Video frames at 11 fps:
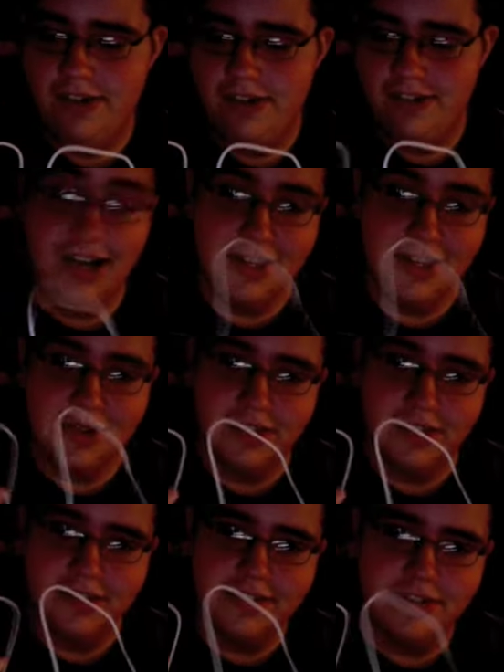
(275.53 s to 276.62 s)
not using
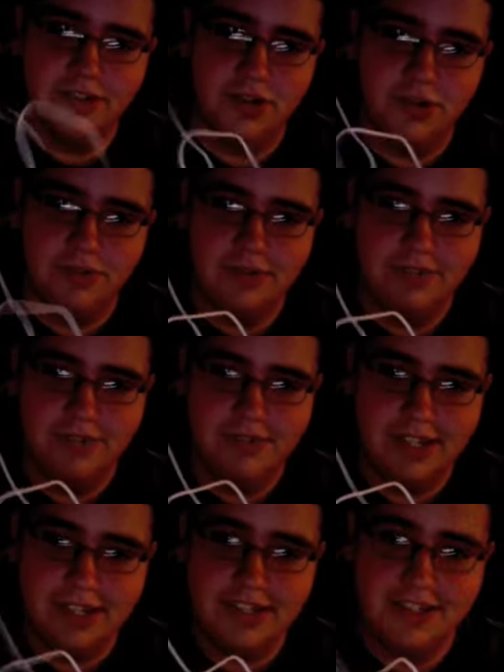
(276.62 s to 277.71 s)
this, so
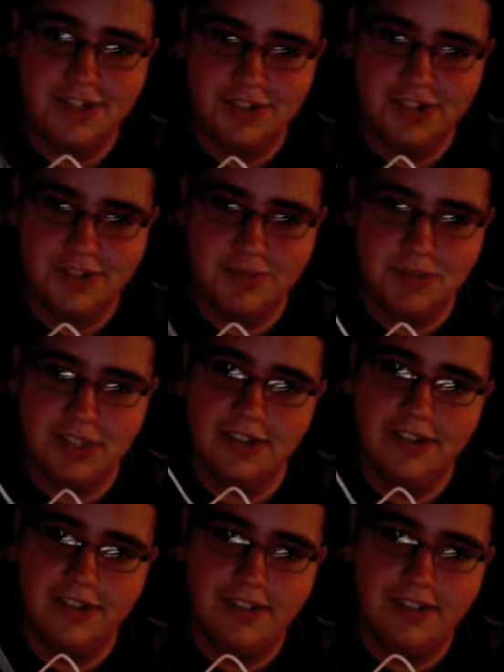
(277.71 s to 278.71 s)
that did turn out to be the